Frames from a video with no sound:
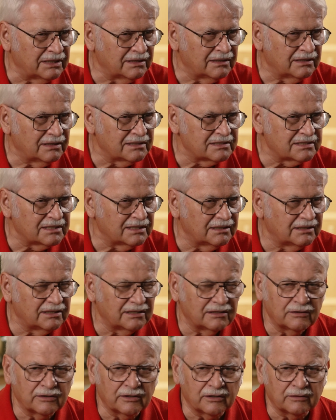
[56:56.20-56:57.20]
in and said
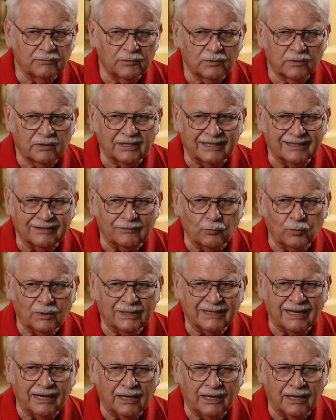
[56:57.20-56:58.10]
they'll learn more in one